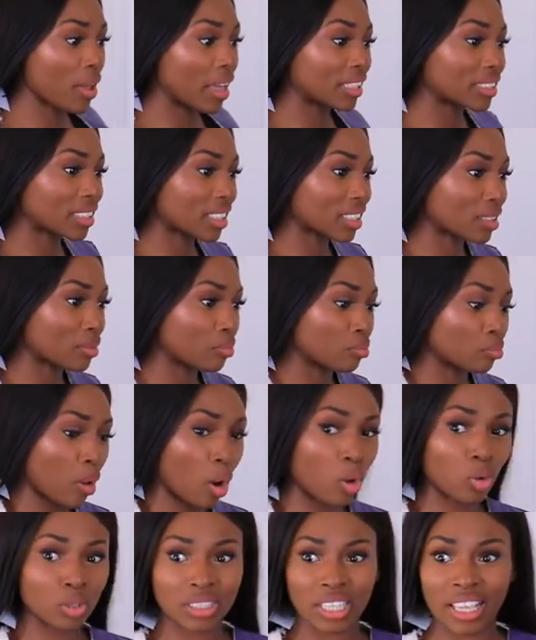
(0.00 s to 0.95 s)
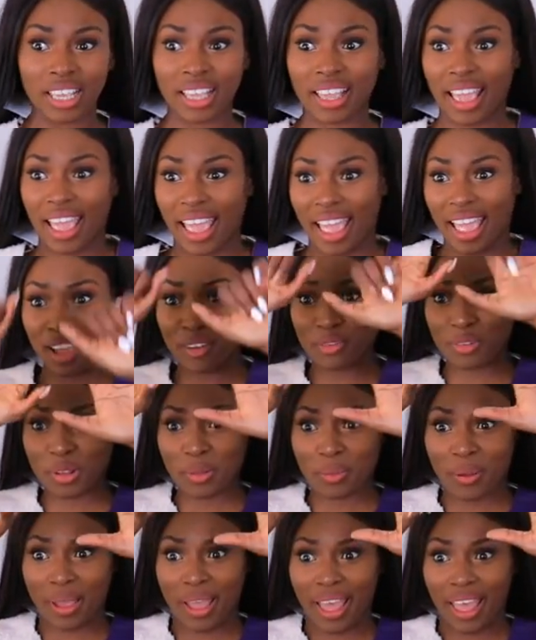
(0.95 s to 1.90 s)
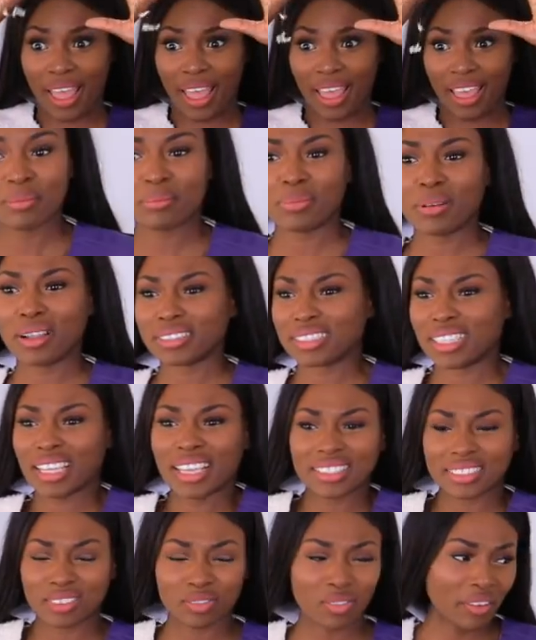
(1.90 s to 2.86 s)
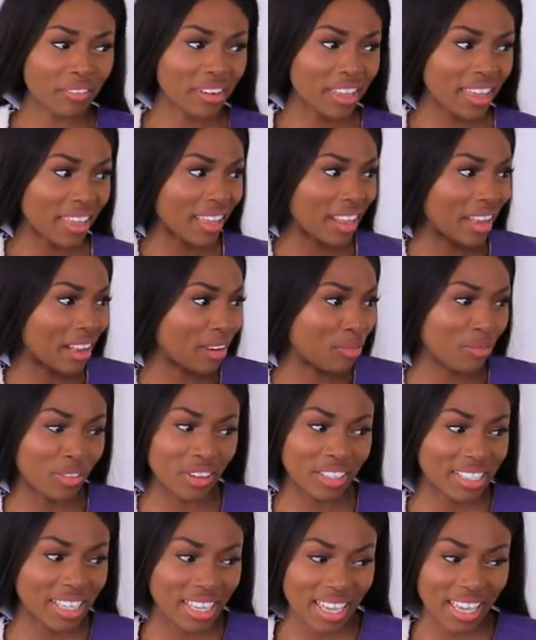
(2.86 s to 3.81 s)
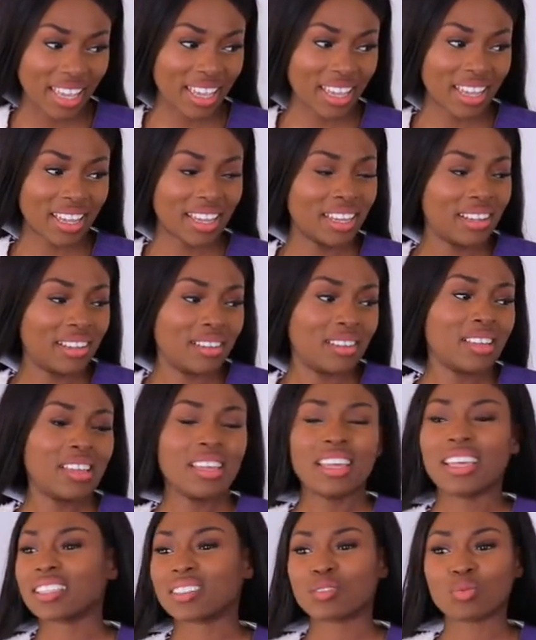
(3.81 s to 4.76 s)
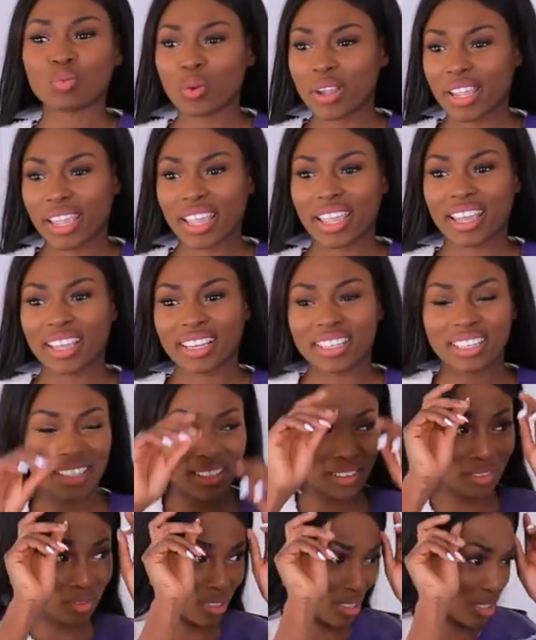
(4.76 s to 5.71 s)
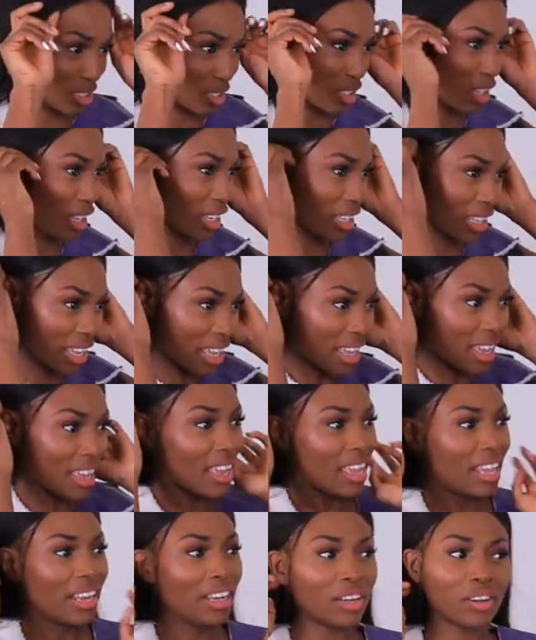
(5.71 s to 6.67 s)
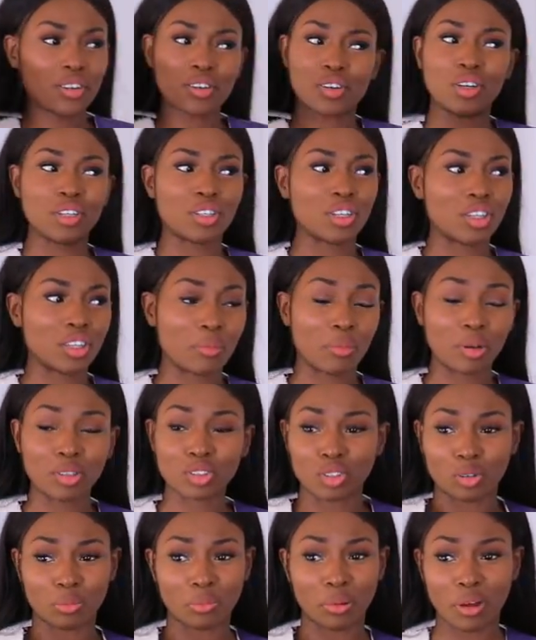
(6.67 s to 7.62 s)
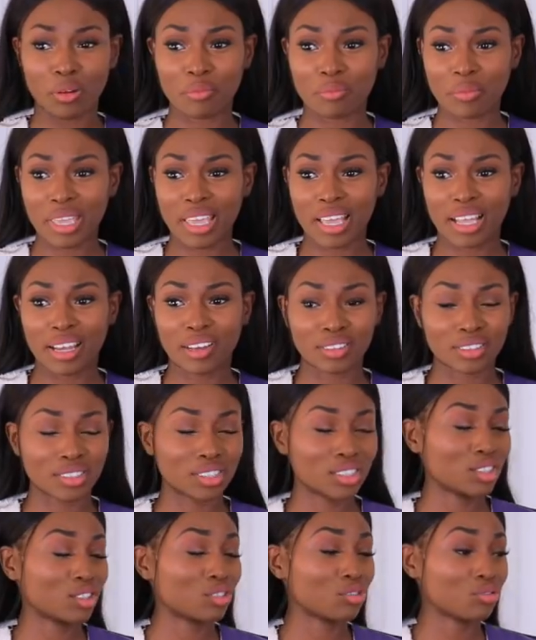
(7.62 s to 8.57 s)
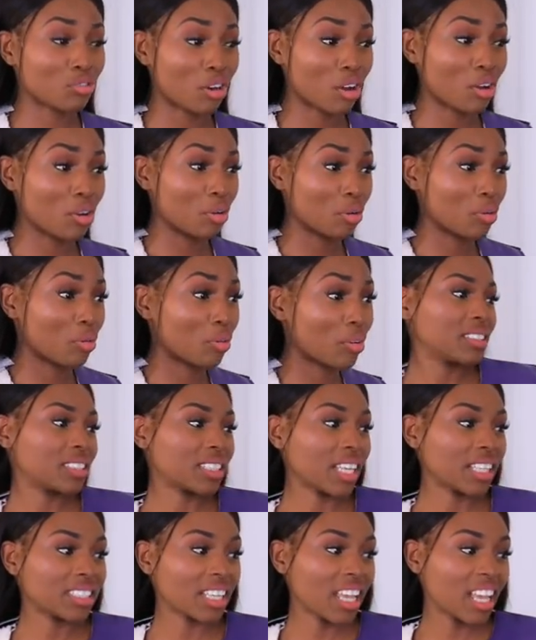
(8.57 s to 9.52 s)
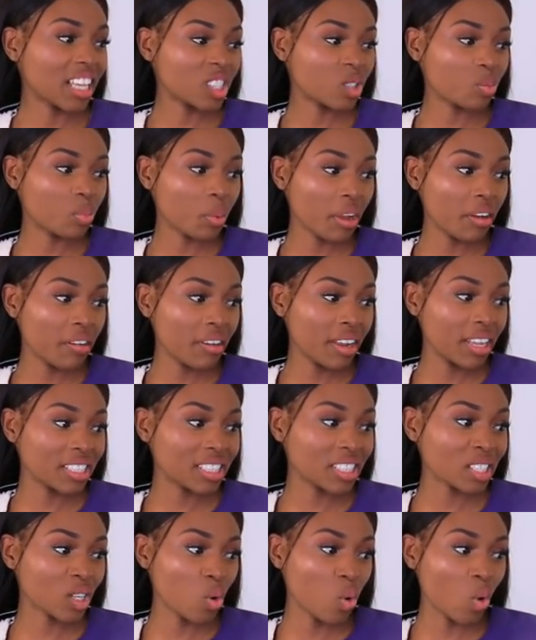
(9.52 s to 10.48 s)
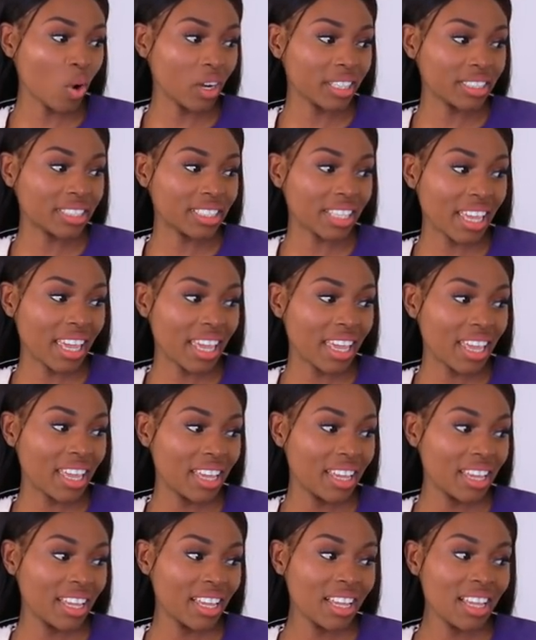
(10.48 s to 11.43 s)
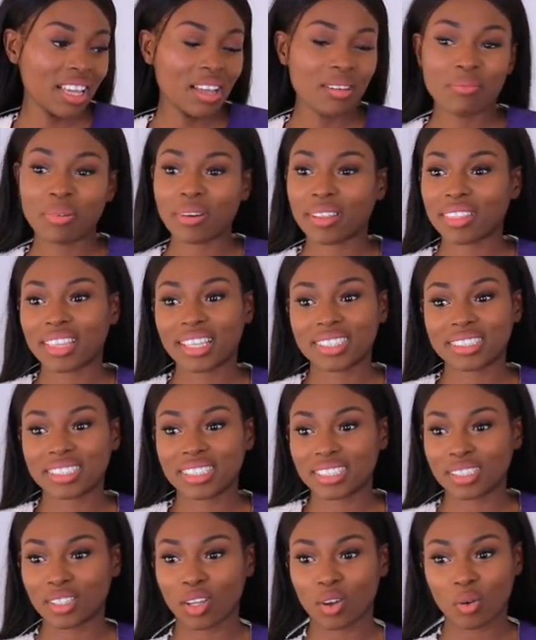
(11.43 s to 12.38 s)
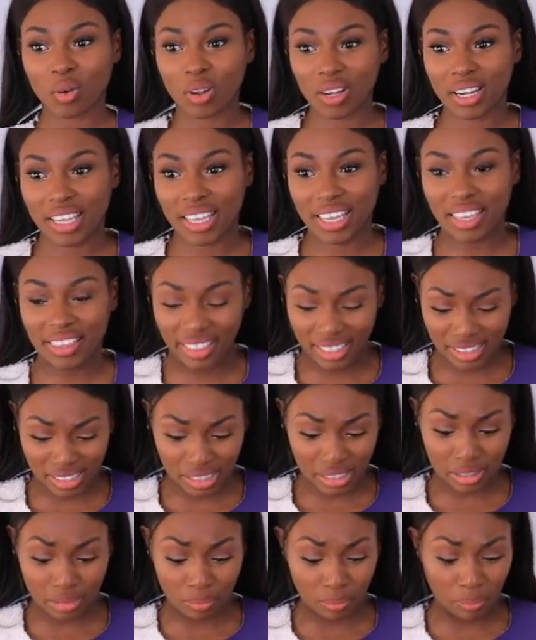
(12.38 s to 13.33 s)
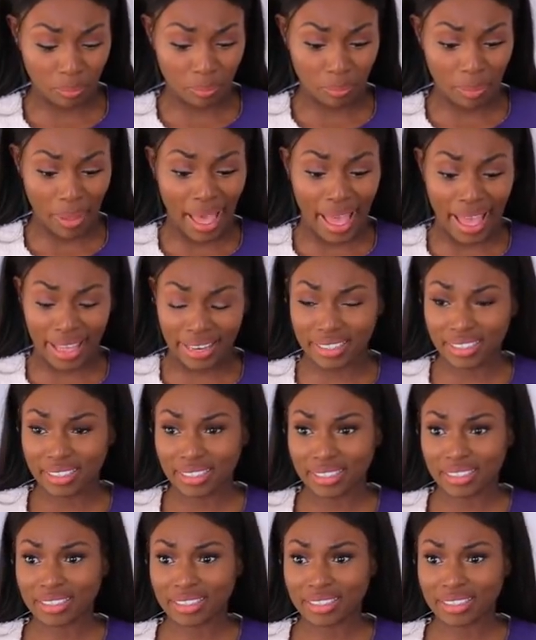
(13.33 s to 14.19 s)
it's just molting everywhere. Plus, it's very ill-fitting. It's weird. It's, it, it looked good on the model, but on me it looks struggle. It says experience quality, but this is not quality. This is bad.